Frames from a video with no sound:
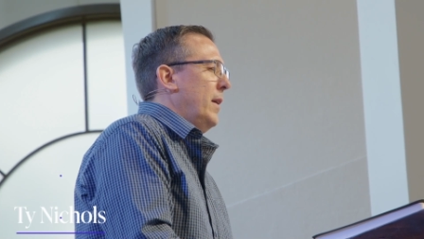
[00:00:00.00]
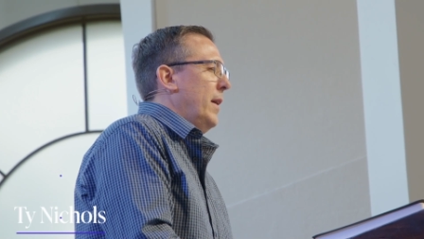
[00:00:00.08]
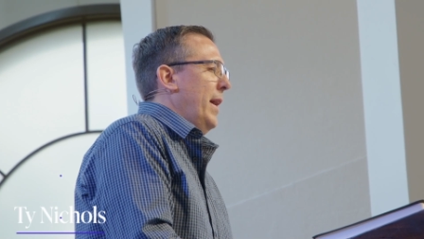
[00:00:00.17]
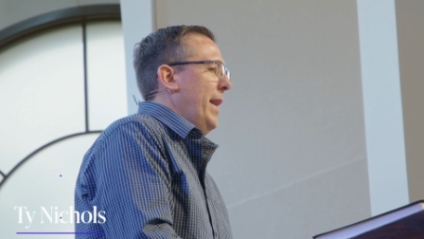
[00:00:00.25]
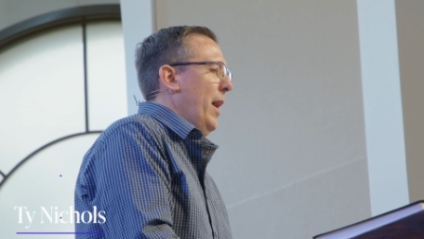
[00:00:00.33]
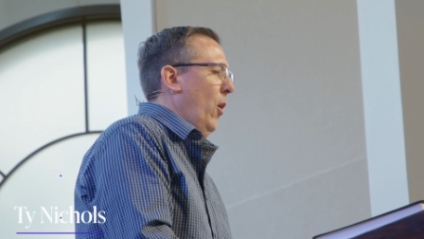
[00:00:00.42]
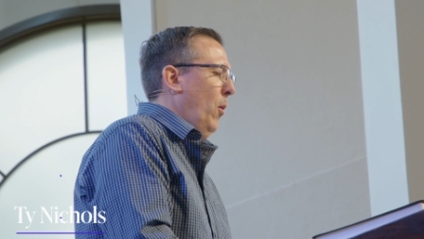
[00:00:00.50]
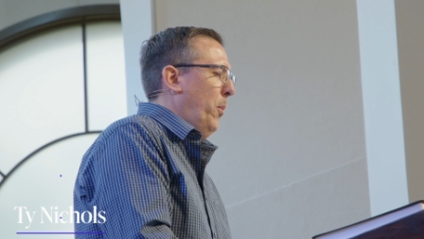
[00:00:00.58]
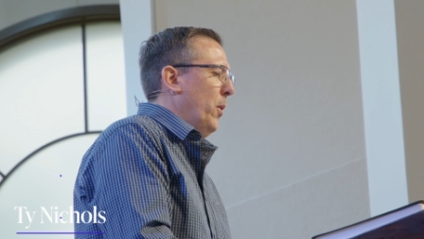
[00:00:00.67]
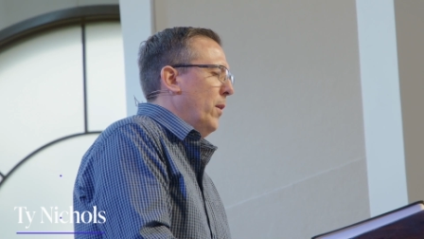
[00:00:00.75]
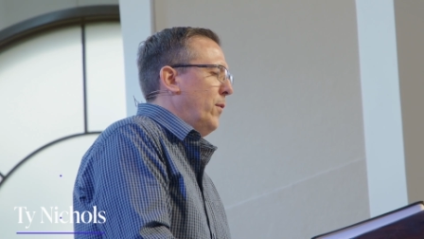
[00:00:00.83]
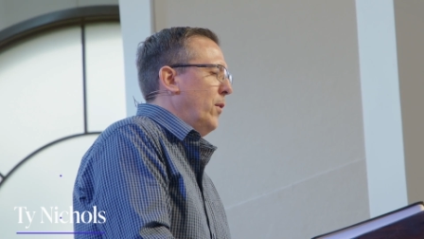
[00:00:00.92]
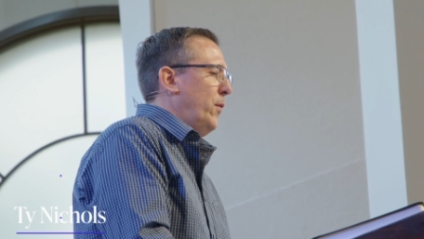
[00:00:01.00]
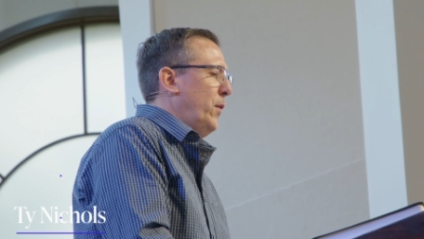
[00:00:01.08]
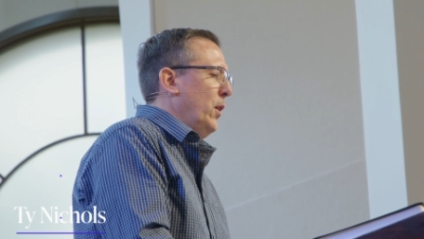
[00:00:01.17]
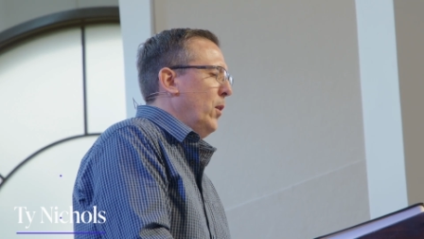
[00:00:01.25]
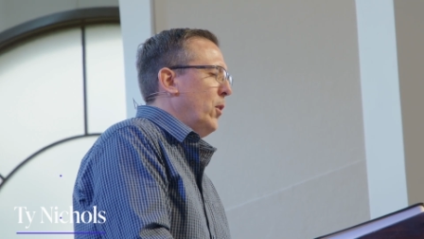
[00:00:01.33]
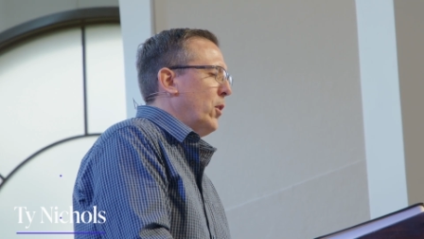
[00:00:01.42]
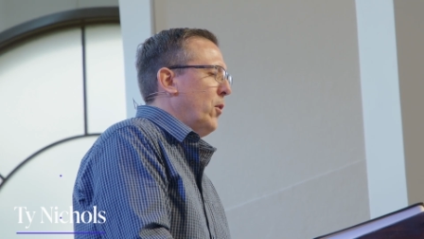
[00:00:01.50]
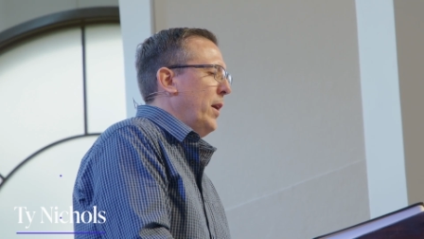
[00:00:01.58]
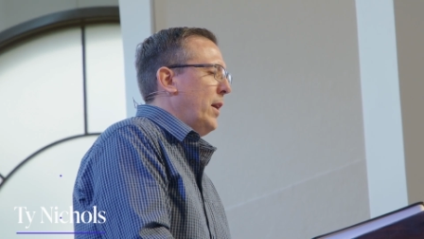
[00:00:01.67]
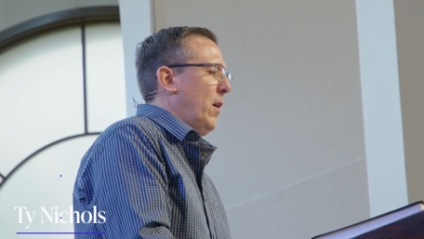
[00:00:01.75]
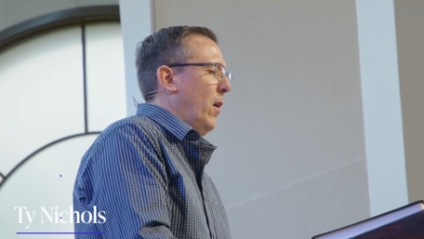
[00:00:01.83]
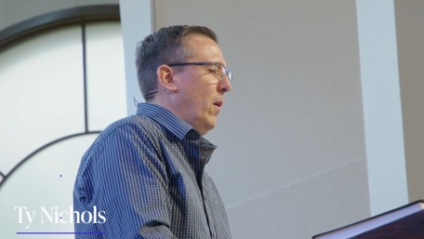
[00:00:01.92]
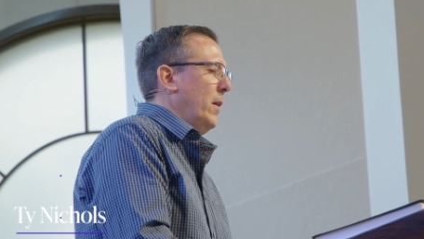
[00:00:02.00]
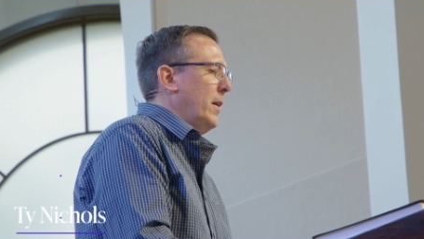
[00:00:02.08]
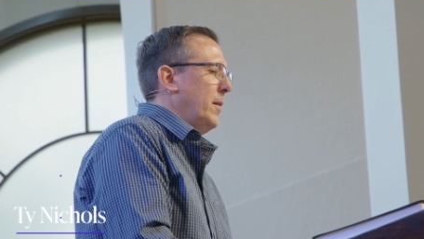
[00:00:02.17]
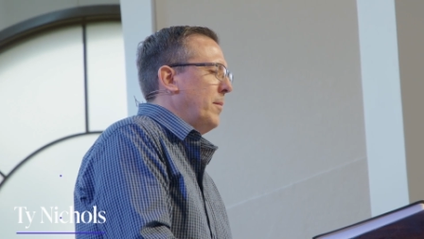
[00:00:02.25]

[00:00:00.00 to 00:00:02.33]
and help her fulfill her great calling.